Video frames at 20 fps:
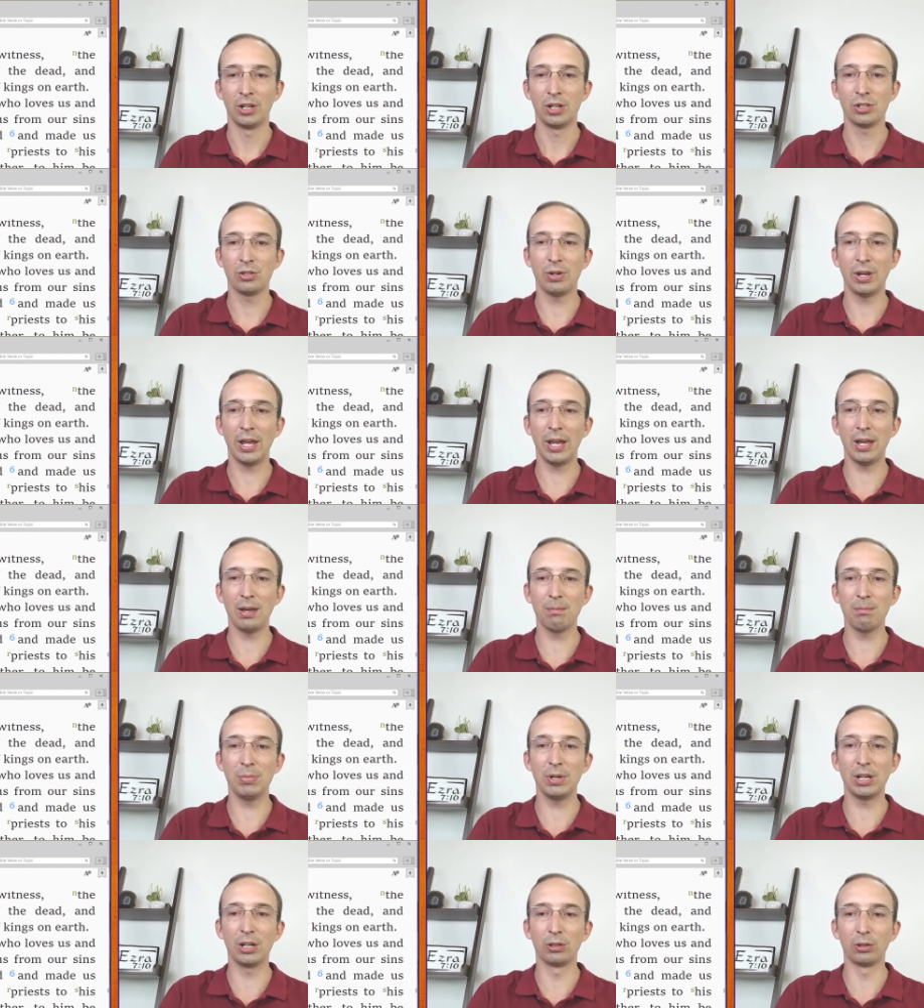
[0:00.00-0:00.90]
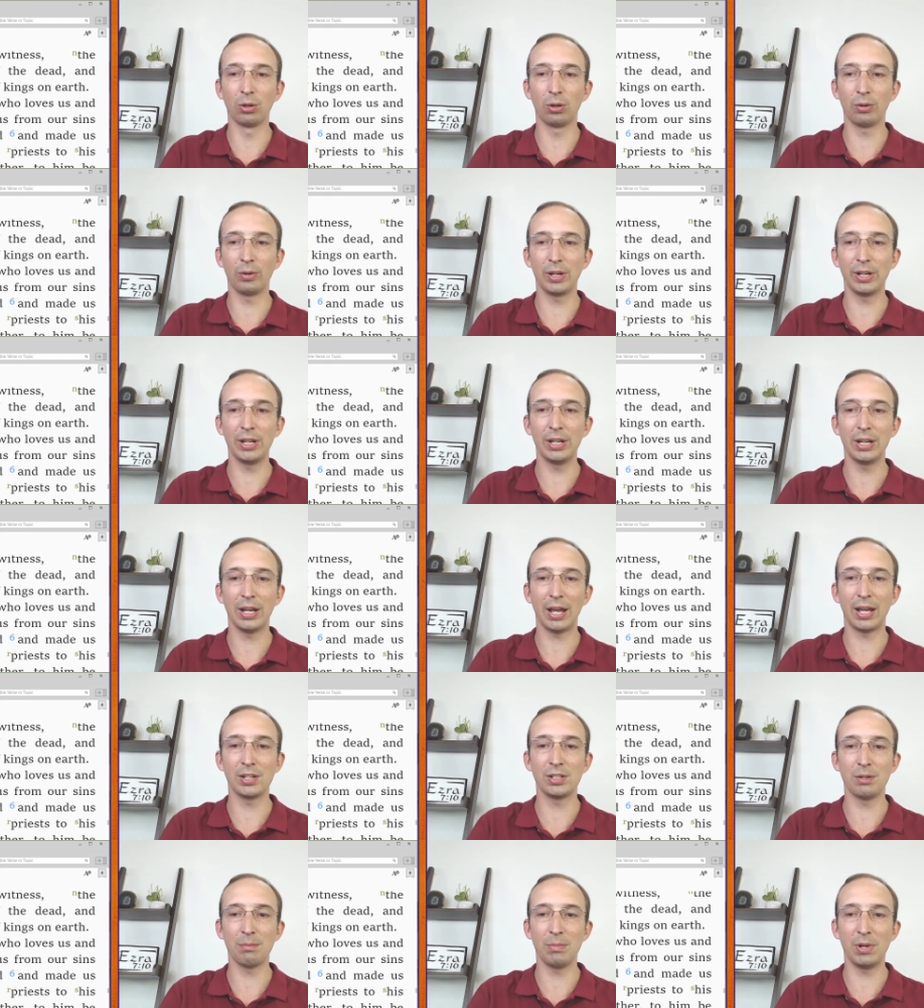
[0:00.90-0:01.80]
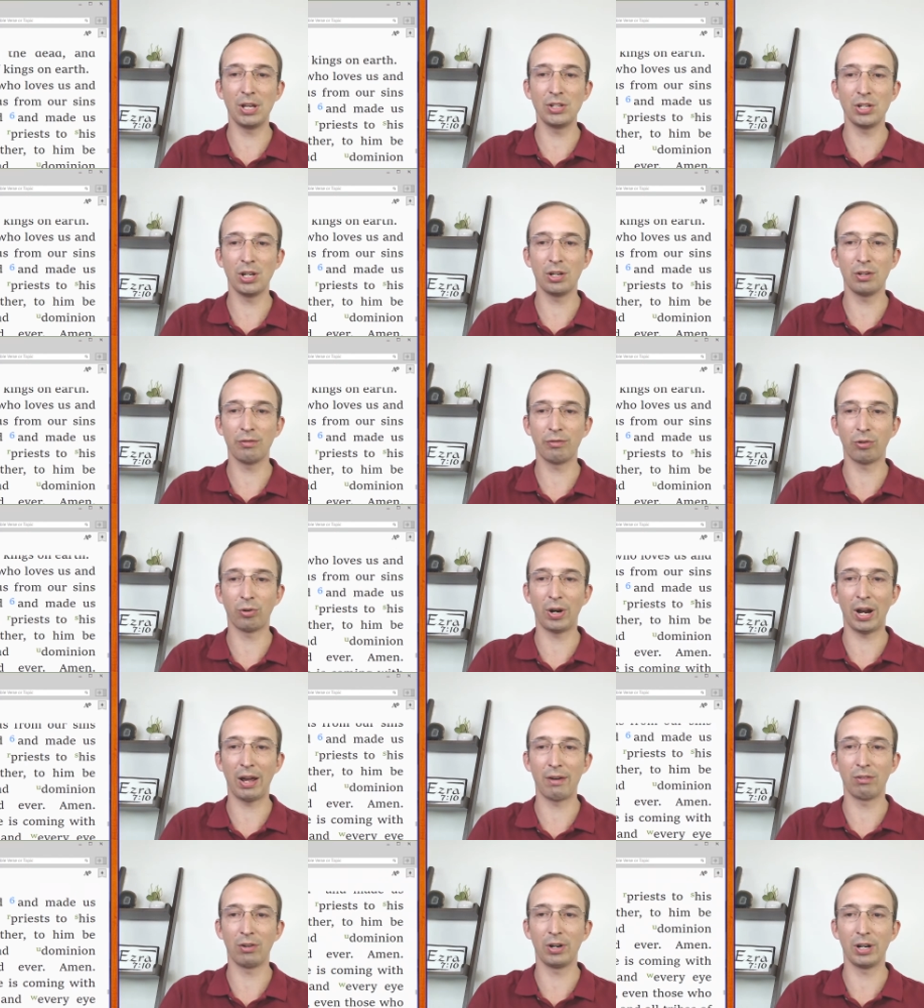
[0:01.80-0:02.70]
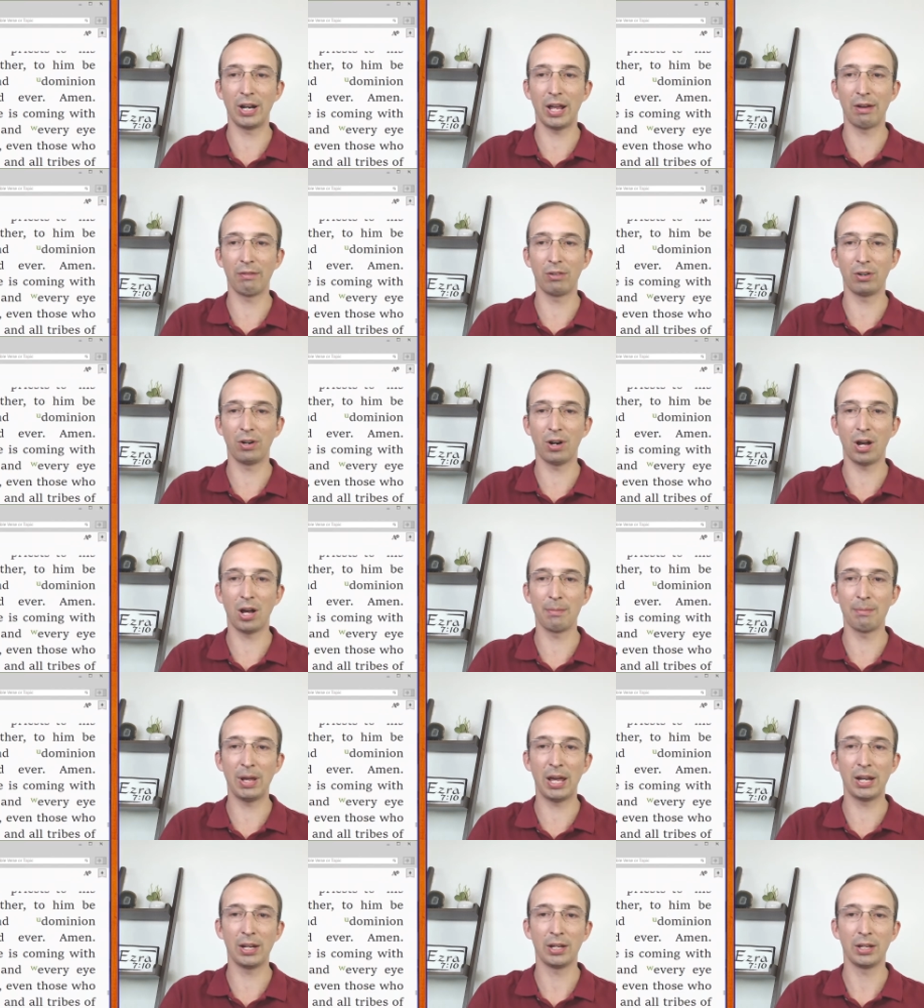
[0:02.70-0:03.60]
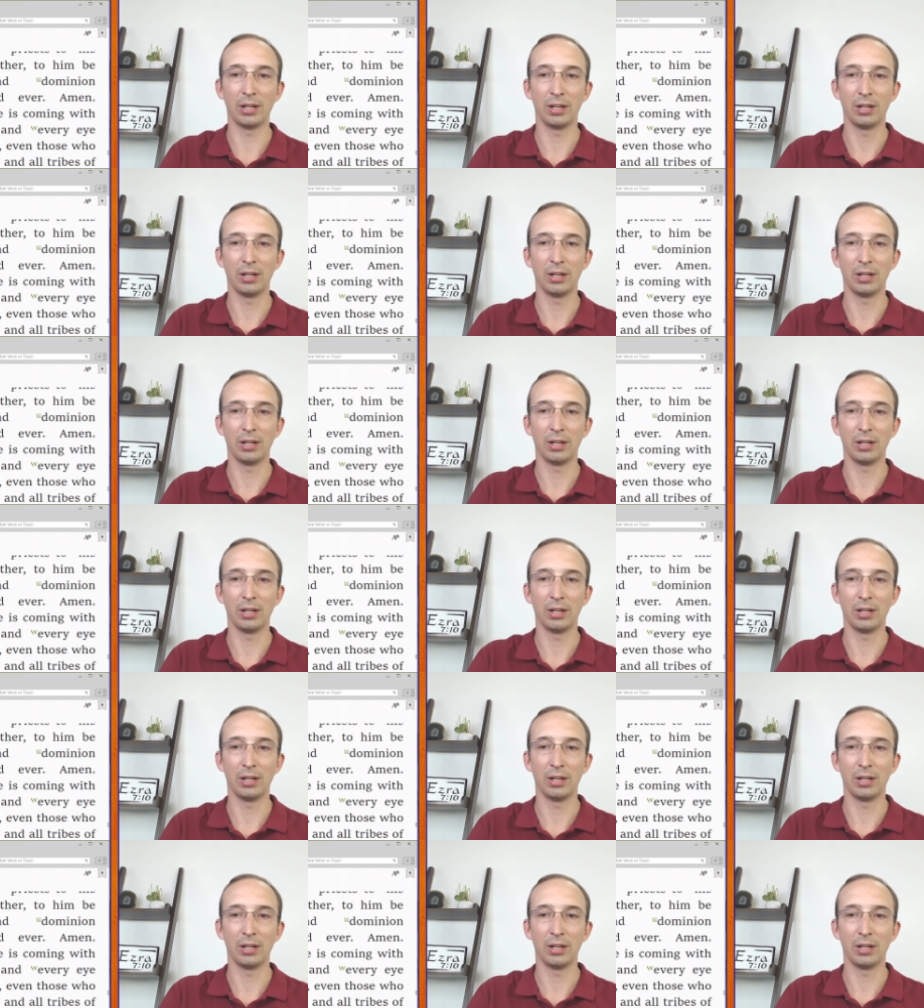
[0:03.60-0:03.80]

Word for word: to him be glory and dominion forever and ever. Amen.